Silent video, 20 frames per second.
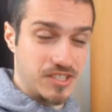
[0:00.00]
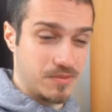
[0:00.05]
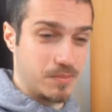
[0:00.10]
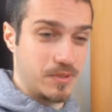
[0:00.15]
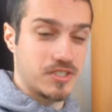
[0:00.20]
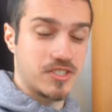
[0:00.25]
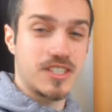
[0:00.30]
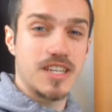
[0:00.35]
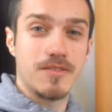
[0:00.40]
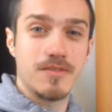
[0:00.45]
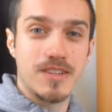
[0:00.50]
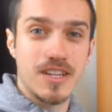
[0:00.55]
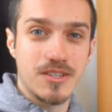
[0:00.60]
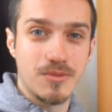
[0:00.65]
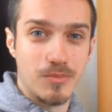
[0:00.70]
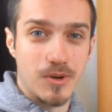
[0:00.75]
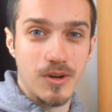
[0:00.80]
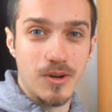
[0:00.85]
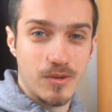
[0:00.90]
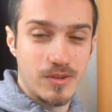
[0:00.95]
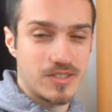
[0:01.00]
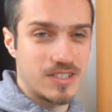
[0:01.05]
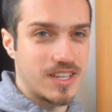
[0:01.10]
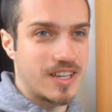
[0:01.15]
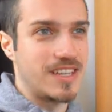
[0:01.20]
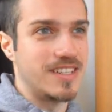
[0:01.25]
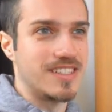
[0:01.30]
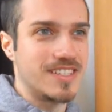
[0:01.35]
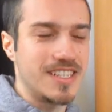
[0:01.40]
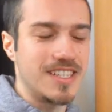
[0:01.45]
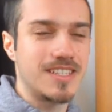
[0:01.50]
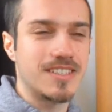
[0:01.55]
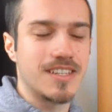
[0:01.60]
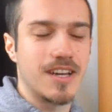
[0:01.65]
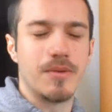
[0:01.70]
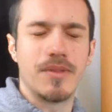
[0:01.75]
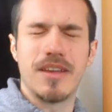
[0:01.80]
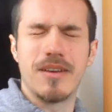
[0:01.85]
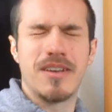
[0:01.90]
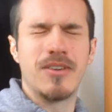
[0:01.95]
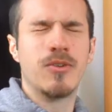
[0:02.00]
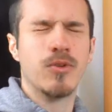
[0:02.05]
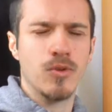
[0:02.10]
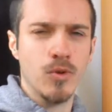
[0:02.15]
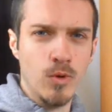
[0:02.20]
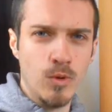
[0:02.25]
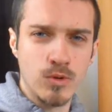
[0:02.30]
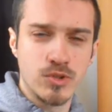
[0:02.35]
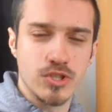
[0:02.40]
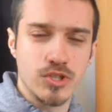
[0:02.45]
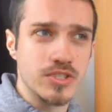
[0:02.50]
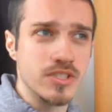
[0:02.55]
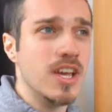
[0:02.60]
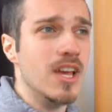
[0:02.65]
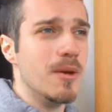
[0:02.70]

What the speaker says: which David Attenborough looks at in detail, and they're gorgeous,